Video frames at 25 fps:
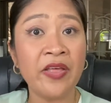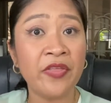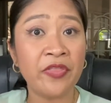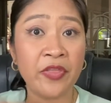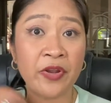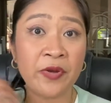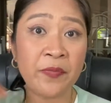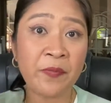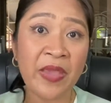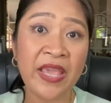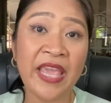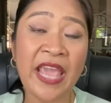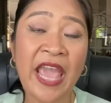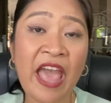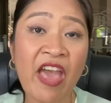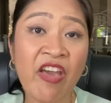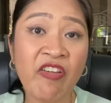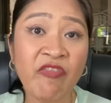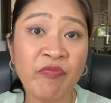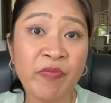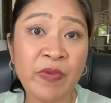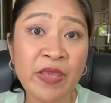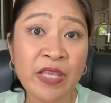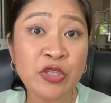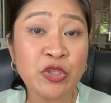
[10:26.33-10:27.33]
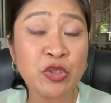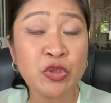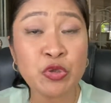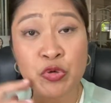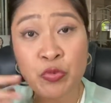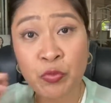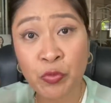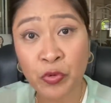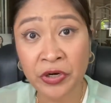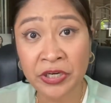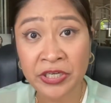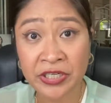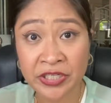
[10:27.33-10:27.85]
There may have been two
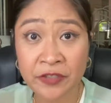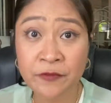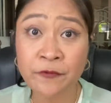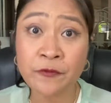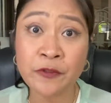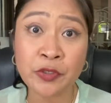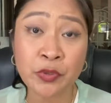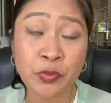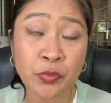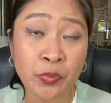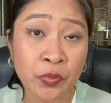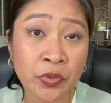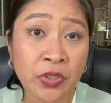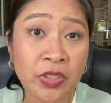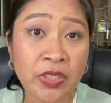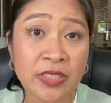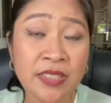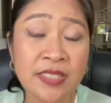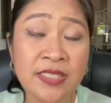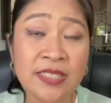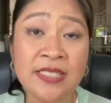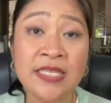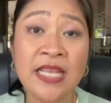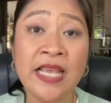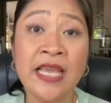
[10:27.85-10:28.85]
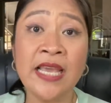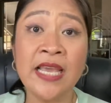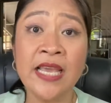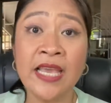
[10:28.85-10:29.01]
more different words